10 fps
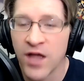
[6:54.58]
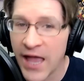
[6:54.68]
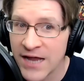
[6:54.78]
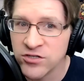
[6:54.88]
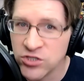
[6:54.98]

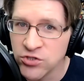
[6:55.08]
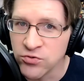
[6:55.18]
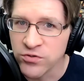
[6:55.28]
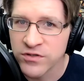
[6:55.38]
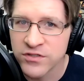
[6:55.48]
and
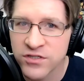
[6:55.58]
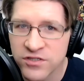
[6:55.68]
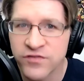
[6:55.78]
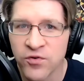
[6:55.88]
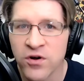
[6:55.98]
do
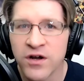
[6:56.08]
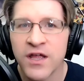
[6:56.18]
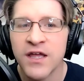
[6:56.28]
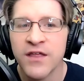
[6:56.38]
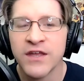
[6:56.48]
search for
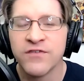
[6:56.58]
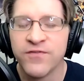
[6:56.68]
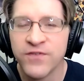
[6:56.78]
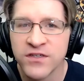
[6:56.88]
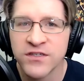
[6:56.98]
that
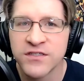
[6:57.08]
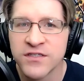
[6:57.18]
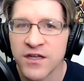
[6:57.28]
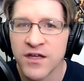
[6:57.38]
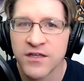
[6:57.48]
fills
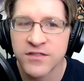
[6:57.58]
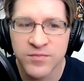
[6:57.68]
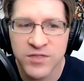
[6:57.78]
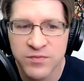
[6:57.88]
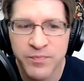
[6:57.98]
some
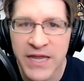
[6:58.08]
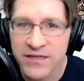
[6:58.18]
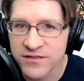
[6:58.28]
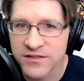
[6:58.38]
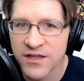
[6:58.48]

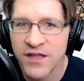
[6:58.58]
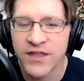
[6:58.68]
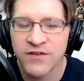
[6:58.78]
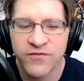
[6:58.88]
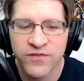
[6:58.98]
space,
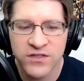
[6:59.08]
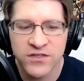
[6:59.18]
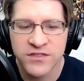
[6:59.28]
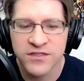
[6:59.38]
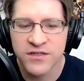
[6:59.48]
that
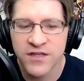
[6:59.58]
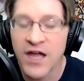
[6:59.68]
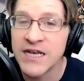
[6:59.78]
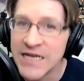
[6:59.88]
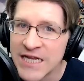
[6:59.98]
fills
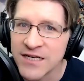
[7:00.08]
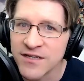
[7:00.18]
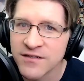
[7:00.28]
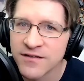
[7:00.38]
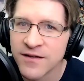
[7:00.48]
a need,